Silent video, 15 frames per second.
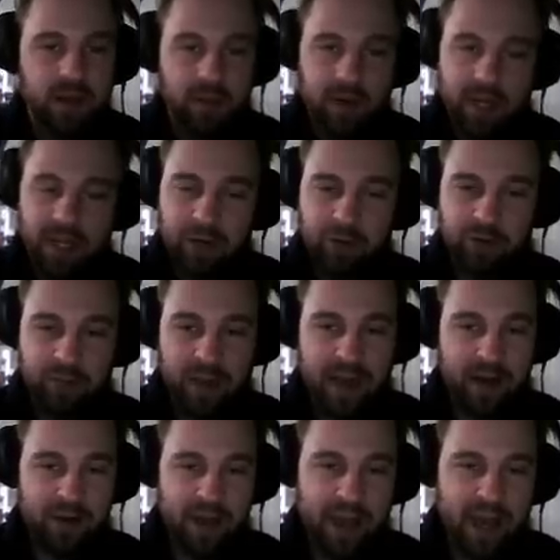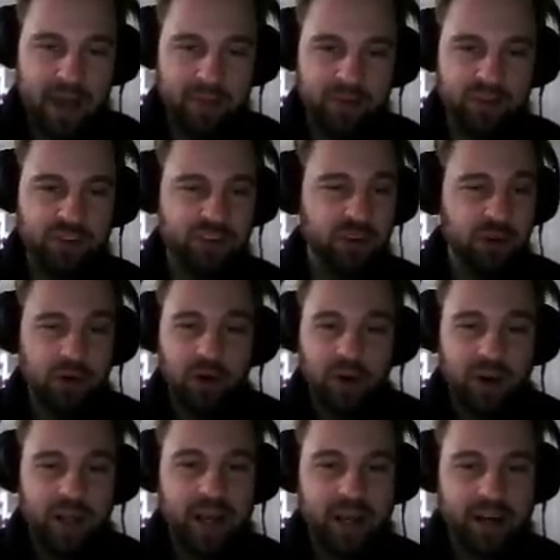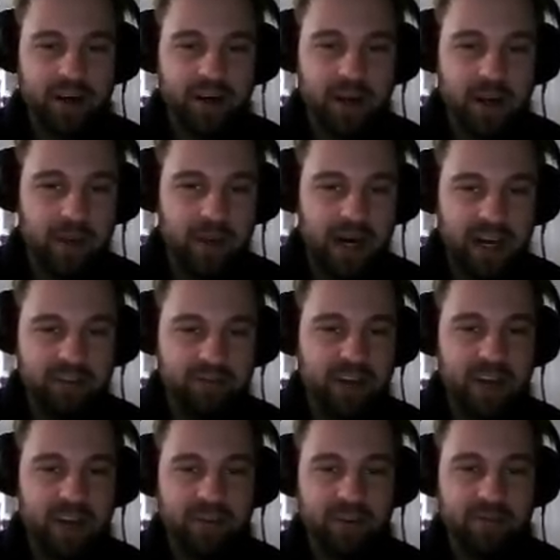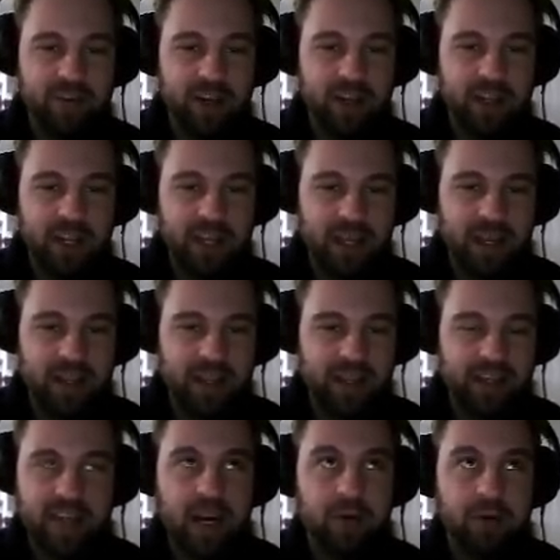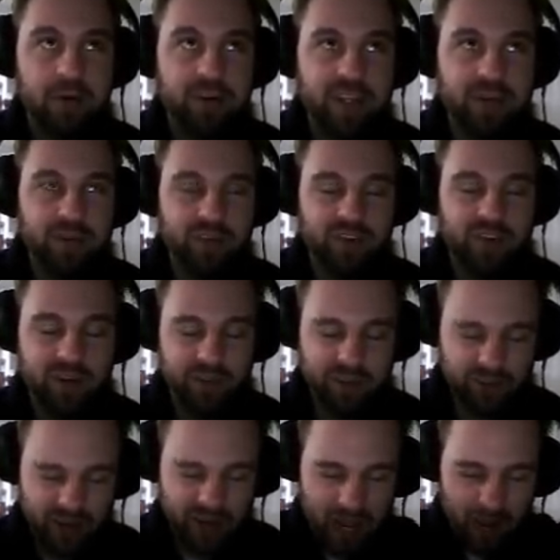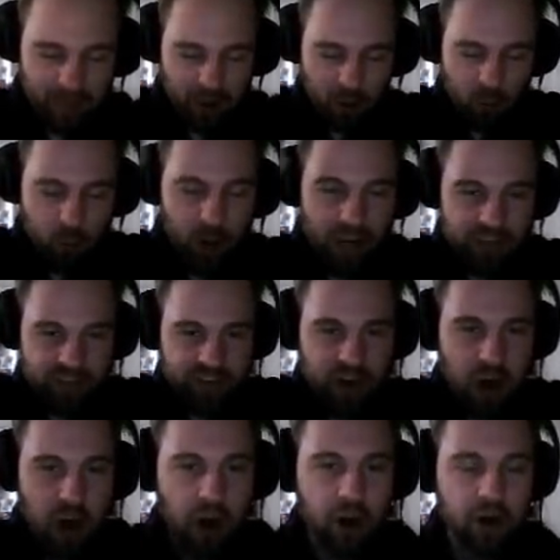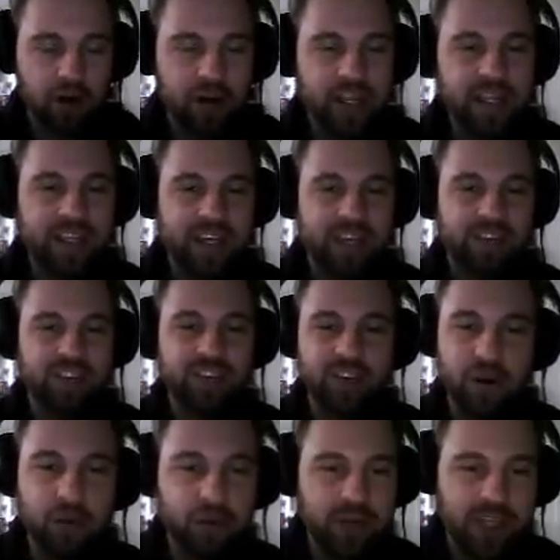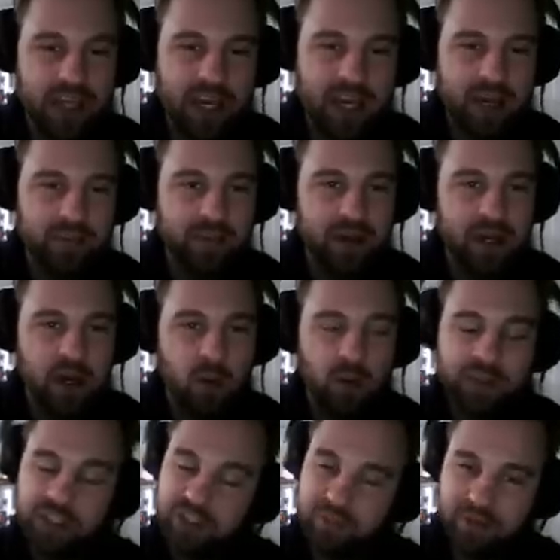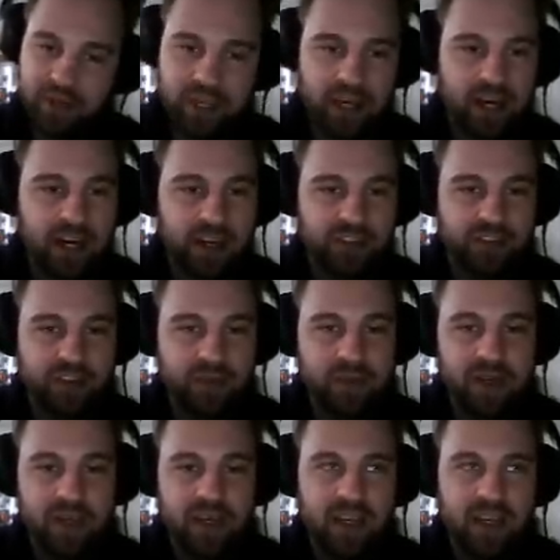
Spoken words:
Well, it was bound to happen sooner or later. My favorite villain in the entire Resident Evil series, Albert Wesker, he gets his own game, which is pretty awesome.